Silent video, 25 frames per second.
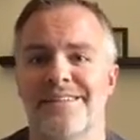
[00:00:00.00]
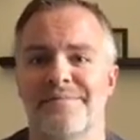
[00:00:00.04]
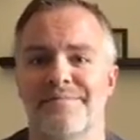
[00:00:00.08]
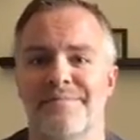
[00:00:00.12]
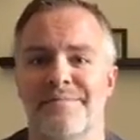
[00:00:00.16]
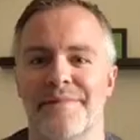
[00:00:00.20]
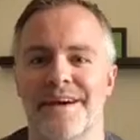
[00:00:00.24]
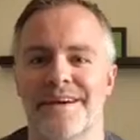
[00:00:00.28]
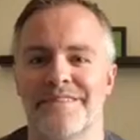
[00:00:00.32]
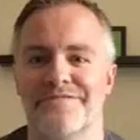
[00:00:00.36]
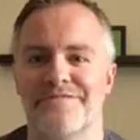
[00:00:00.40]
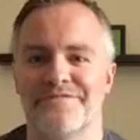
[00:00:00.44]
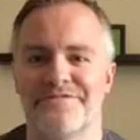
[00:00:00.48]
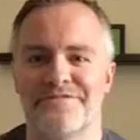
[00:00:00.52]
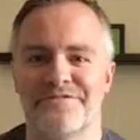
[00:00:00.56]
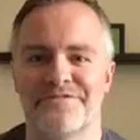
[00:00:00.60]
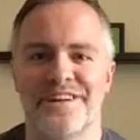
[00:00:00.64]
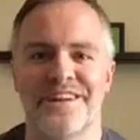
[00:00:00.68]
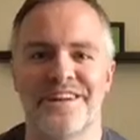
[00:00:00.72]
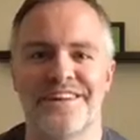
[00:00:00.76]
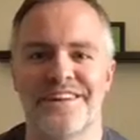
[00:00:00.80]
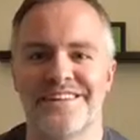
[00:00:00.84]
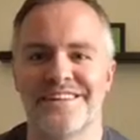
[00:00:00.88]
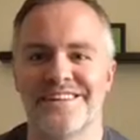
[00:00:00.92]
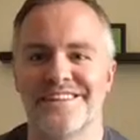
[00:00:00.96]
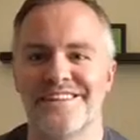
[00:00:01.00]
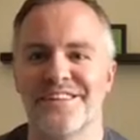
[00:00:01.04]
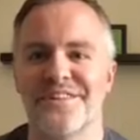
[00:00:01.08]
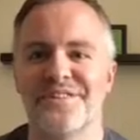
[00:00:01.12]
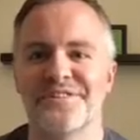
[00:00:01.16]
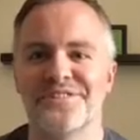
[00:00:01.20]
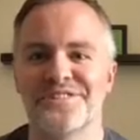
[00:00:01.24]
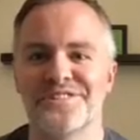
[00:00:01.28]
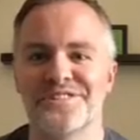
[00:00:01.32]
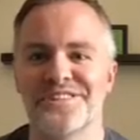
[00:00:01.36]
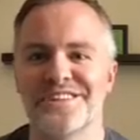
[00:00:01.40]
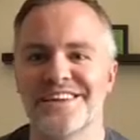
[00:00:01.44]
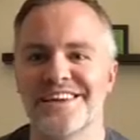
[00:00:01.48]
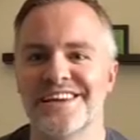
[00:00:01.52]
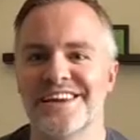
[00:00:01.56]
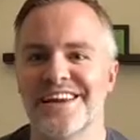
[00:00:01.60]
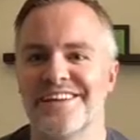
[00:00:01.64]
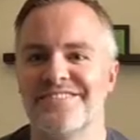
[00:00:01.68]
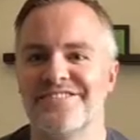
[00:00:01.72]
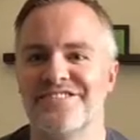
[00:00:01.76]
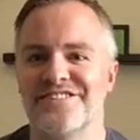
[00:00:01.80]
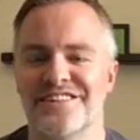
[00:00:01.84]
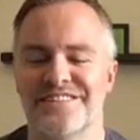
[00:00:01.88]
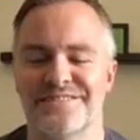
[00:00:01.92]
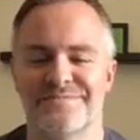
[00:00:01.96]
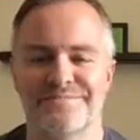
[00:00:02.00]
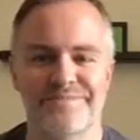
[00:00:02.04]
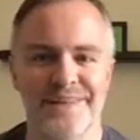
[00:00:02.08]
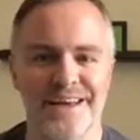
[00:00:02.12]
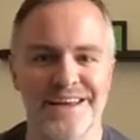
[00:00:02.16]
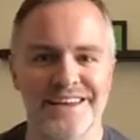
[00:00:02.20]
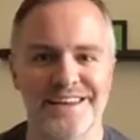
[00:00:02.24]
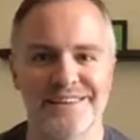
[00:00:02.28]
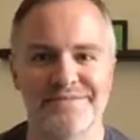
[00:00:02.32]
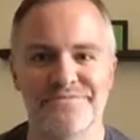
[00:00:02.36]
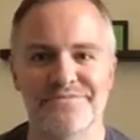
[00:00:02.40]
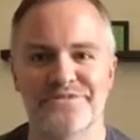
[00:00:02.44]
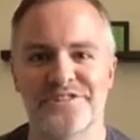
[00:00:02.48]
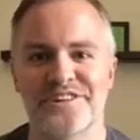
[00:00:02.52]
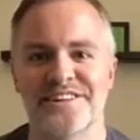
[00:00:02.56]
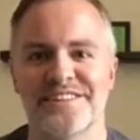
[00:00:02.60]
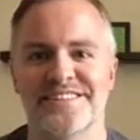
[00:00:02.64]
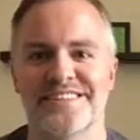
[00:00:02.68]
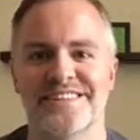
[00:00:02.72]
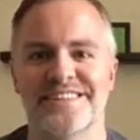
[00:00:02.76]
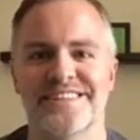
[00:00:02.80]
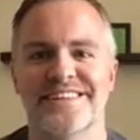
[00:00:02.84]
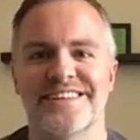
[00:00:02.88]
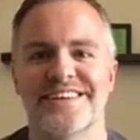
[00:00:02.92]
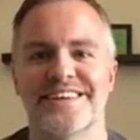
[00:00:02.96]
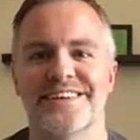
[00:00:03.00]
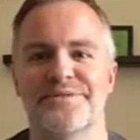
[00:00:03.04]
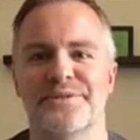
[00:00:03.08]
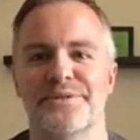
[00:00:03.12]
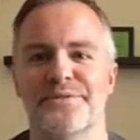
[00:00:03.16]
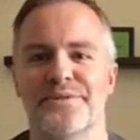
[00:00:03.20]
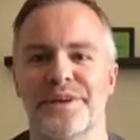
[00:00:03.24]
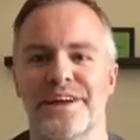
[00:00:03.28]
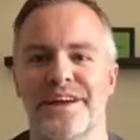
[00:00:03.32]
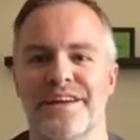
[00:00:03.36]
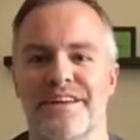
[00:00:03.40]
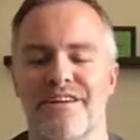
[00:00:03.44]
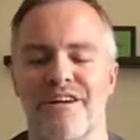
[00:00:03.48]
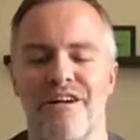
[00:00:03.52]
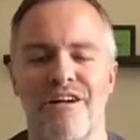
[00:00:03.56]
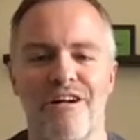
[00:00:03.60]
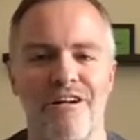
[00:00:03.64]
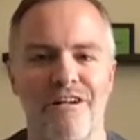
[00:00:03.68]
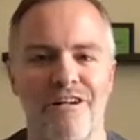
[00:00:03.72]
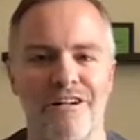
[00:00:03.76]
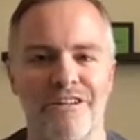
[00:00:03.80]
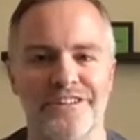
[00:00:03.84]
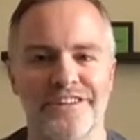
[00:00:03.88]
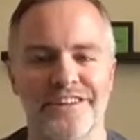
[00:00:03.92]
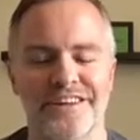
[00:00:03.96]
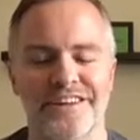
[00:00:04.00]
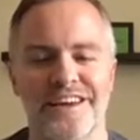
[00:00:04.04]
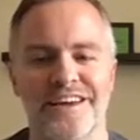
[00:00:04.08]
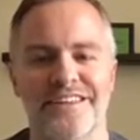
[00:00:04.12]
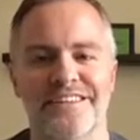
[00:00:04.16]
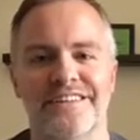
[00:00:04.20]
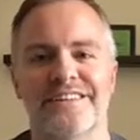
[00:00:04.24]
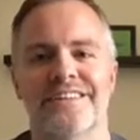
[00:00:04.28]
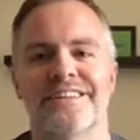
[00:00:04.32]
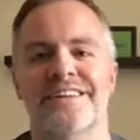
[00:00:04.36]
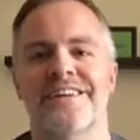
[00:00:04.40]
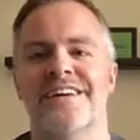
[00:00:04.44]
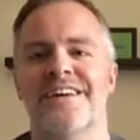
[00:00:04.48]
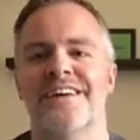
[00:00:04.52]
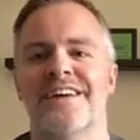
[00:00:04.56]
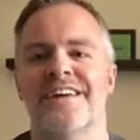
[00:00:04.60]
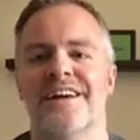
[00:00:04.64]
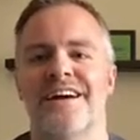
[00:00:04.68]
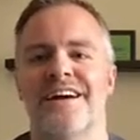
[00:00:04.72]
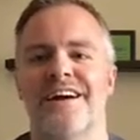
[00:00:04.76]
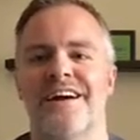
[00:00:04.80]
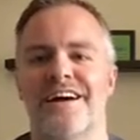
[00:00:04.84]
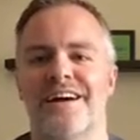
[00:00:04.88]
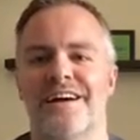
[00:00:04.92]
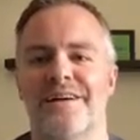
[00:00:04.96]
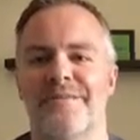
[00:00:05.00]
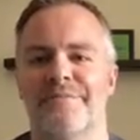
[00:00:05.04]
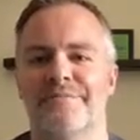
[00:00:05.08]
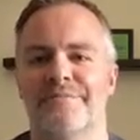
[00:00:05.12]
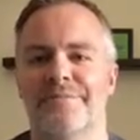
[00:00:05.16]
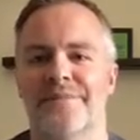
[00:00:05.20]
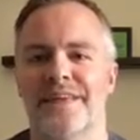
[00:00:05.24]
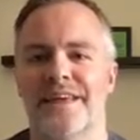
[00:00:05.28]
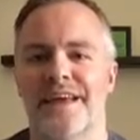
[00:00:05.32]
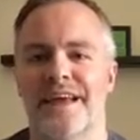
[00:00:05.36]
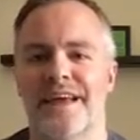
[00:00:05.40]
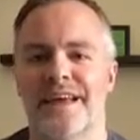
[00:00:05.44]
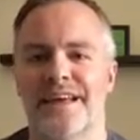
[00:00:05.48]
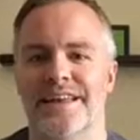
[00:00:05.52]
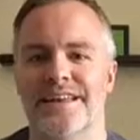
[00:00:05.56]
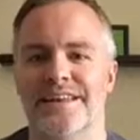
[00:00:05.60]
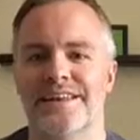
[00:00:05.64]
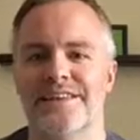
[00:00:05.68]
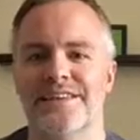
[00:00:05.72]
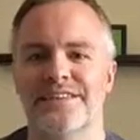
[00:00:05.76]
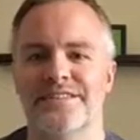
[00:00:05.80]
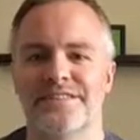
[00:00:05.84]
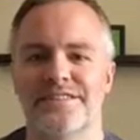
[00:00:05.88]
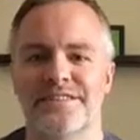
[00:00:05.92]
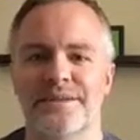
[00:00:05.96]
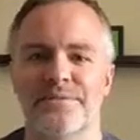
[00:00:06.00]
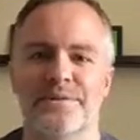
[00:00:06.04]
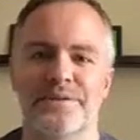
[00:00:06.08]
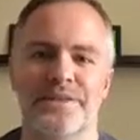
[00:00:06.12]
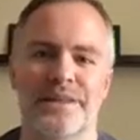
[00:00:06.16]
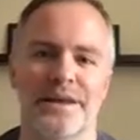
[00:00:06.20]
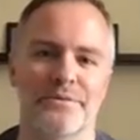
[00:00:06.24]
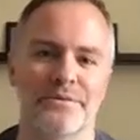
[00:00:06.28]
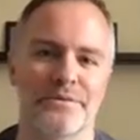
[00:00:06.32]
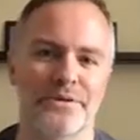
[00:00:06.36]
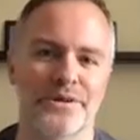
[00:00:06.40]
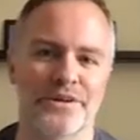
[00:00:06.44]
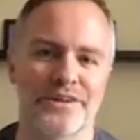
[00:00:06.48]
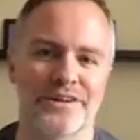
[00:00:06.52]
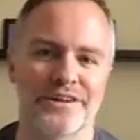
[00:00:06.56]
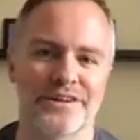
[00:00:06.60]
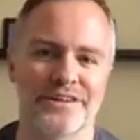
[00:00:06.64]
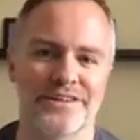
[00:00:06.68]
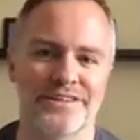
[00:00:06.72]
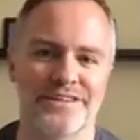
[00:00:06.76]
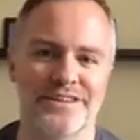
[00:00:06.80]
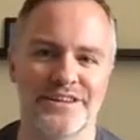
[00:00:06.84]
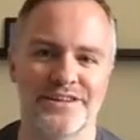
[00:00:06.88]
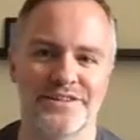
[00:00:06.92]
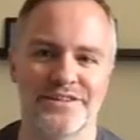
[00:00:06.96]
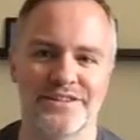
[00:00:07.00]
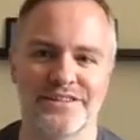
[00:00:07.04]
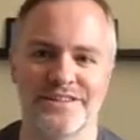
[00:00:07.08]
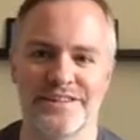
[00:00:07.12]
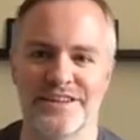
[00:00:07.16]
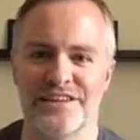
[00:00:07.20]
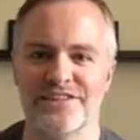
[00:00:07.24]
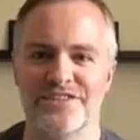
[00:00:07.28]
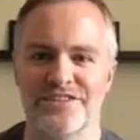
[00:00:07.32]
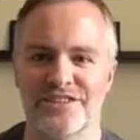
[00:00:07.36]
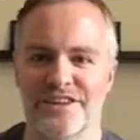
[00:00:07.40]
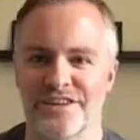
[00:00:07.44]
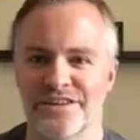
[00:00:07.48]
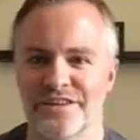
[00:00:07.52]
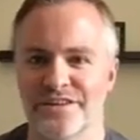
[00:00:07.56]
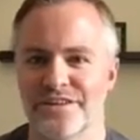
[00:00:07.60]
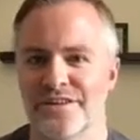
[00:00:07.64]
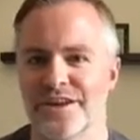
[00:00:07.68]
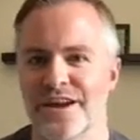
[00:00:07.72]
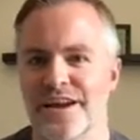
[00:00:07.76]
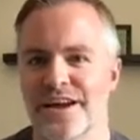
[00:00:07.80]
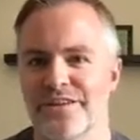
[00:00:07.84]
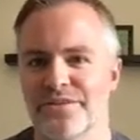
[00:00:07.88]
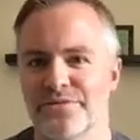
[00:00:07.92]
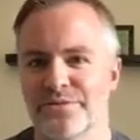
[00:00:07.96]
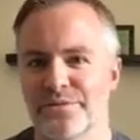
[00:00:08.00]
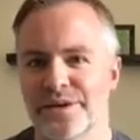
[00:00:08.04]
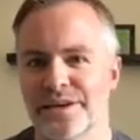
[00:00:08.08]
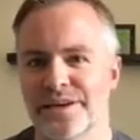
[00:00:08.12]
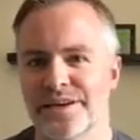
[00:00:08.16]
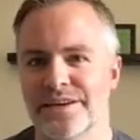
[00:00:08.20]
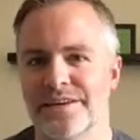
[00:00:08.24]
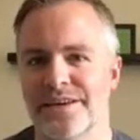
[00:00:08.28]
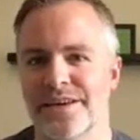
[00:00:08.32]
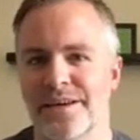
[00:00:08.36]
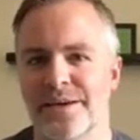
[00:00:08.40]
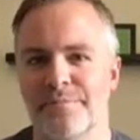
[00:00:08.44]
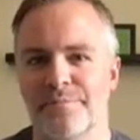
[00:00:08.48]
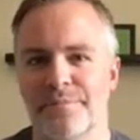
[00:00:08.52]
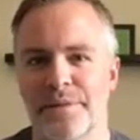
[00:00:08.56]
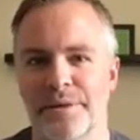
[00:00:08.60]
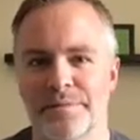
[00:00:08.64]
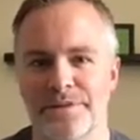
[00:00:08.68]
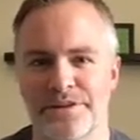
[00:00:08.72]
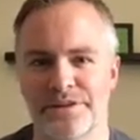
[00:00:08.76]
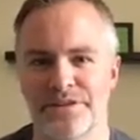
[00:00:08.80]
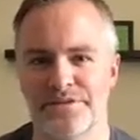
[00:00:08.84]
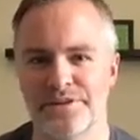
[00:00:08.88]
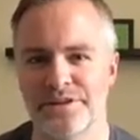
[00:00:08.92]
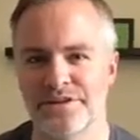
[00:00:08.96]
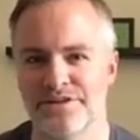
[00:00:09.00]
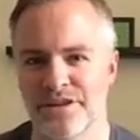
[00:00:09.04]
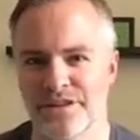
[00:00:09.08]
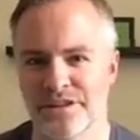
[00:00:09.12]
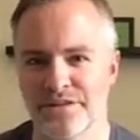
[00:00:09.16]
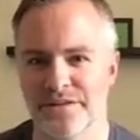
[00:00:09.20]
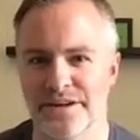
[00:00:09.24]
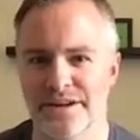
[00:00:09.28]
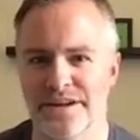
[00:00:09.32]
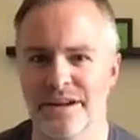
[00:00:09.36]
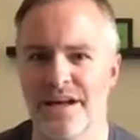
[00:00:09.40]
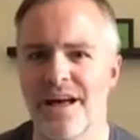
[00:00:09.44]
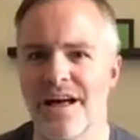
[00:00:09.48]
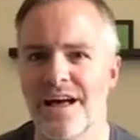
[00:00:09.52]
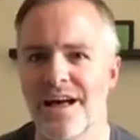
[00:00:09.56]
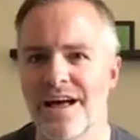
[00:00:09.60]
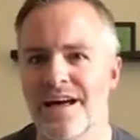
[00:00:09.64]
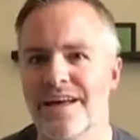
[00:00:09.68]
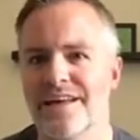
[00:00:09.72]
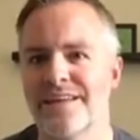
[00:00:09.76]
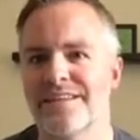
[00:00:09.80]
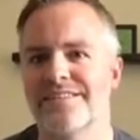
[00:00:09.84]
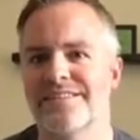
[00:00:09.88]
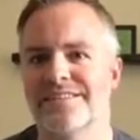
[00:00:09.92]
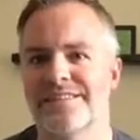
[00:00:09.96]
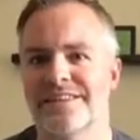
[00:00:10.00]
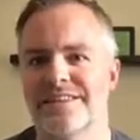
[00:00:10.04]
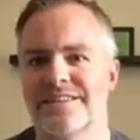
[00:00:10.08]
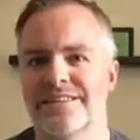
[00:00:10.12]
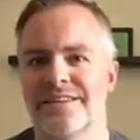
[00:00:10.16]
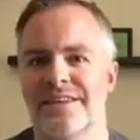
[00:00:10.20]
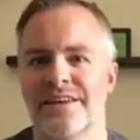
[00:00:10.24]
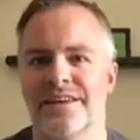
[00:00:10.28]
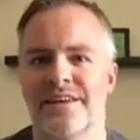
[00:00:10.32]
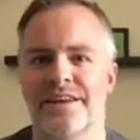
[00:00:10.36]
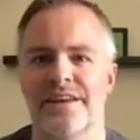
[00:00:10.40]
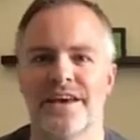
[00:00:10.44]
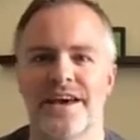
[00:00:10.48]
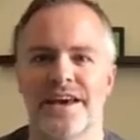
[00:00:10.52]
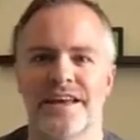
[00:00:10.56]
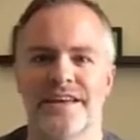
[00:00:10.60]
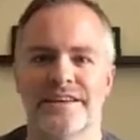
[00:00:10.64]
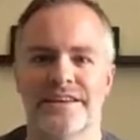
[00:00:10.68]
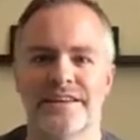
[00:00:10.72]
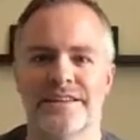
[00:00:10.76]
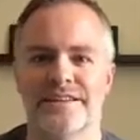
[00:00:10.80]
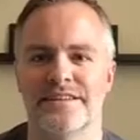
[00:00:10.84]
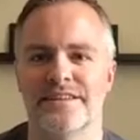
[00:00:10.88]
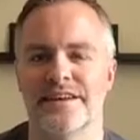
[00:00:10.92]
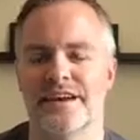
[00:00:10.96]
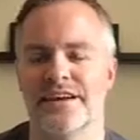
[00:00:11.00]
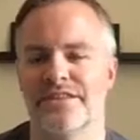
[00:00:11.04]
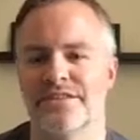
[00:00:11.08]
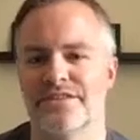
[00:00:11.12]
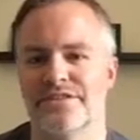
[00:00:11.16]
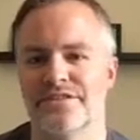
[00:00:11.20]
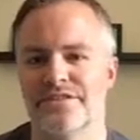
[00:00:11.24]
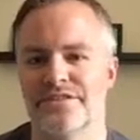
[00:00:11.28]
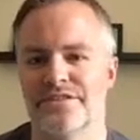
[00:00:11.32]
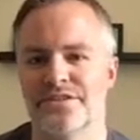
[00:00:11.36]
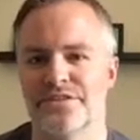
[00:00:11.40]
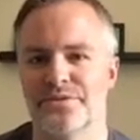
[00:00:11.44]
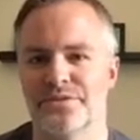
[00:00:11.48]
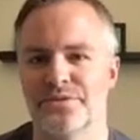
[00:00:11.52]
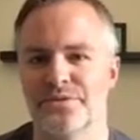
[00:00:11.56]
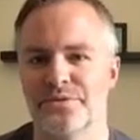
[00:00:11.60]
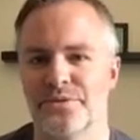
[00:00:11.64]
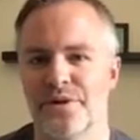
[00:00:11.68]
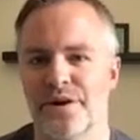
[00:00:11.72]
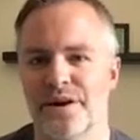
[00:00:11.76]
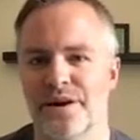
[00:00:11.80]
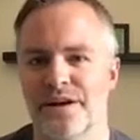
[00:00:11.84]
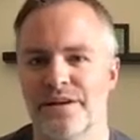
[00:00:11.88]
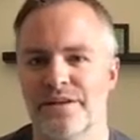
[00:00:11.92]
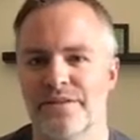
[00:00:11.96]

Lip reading: my friend locally. I've just met him recently. We went on a haul together, and he's someone that we're going to continue to see each other as we bump into each other at cons and get together and do